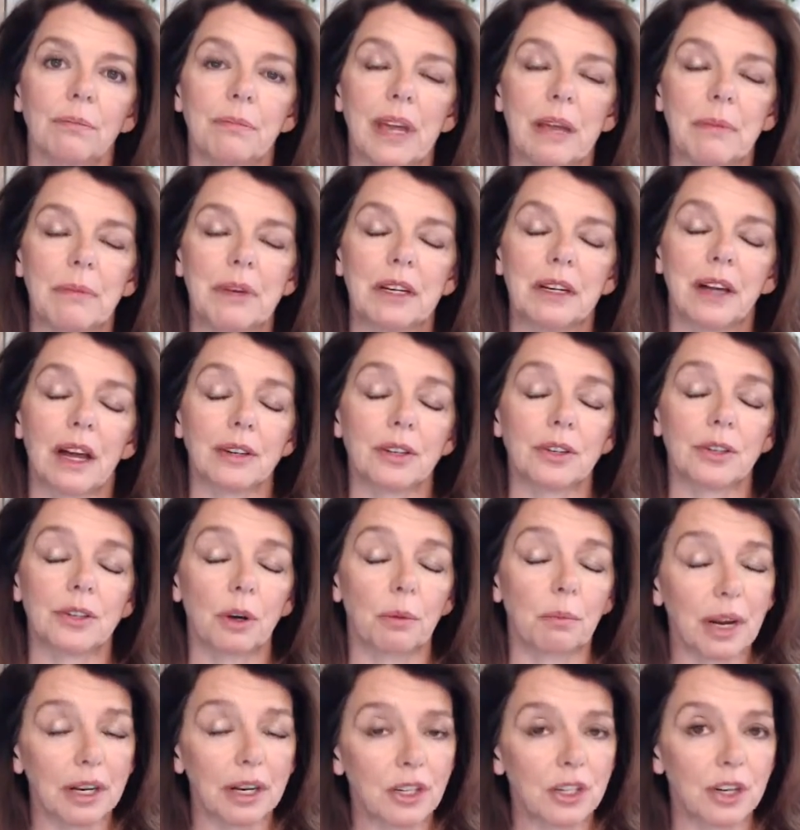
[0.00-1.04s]
maybe not so
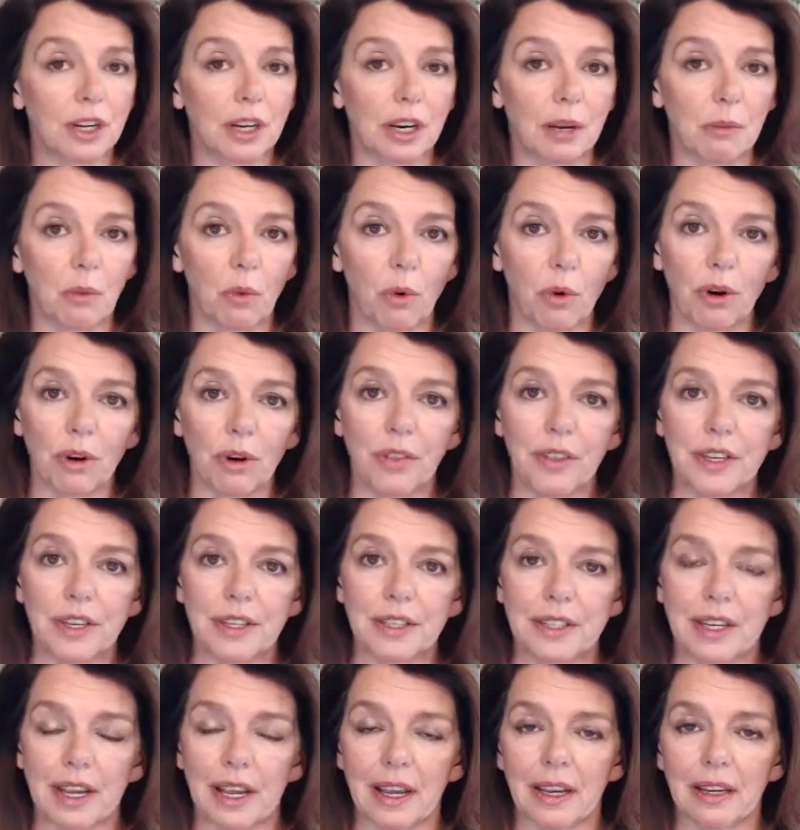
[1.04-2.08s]
much anymore
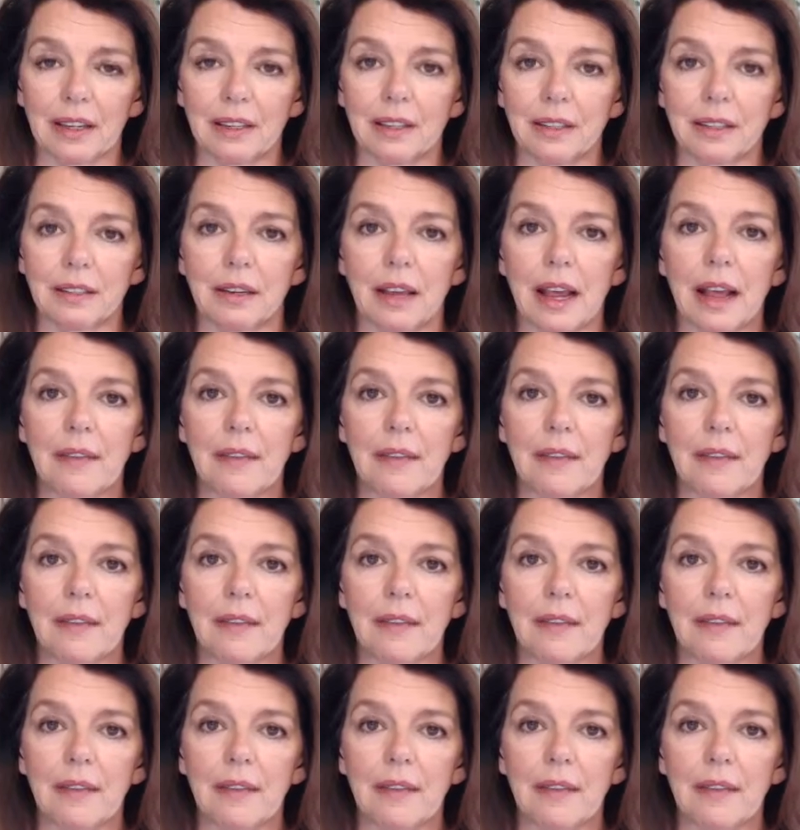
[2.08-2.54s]
these days.